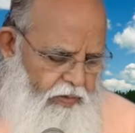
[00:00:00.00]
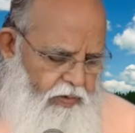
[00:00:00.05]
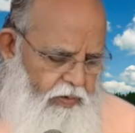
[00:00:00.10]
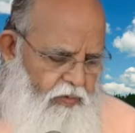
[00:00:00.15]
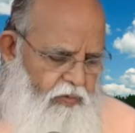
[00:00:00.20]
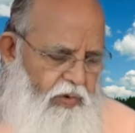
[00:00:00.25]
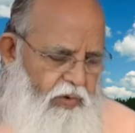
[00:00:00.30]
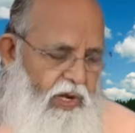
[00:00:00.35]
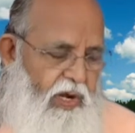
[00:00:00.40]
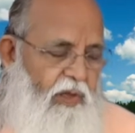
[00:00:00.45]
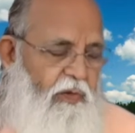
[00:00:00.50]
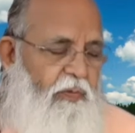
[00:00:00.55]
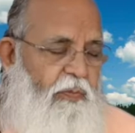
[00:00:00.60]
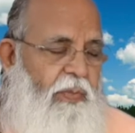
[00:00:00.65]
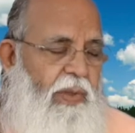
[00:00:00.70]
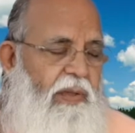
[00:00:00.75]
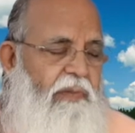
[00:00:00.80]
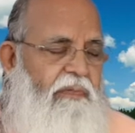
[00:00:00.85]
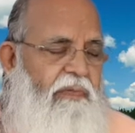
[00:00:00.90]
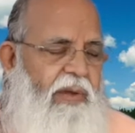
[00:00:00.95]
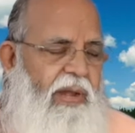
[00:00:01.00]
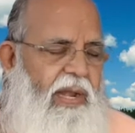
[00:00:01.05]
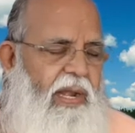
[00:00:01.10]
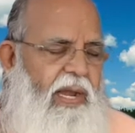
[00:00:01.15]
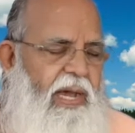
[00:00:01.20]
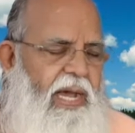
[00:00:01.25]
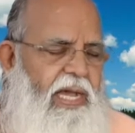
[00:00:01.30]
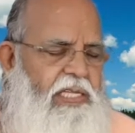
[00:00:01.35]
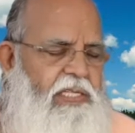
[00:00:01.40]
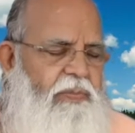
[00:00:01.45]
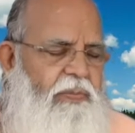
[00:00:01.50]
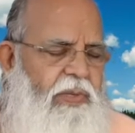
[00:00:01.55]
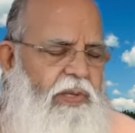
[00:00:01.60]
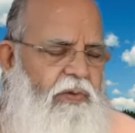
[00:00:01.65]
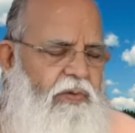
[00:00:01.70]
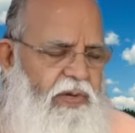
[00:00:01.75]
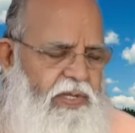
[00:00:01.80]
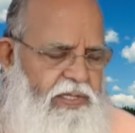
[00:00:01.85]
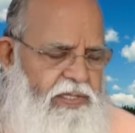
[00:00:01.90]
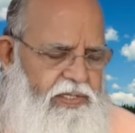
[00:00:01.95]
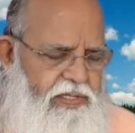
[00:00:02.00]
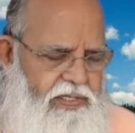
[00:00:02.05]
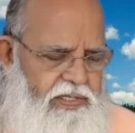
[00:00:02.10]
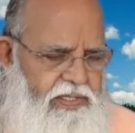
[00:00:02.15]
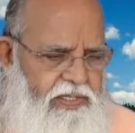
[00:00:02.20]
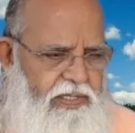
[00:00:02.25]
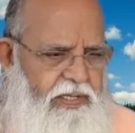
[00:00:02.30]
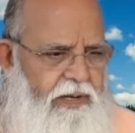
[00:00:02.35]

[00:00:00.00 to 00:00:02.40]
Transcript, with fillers: One of my friend asked me once,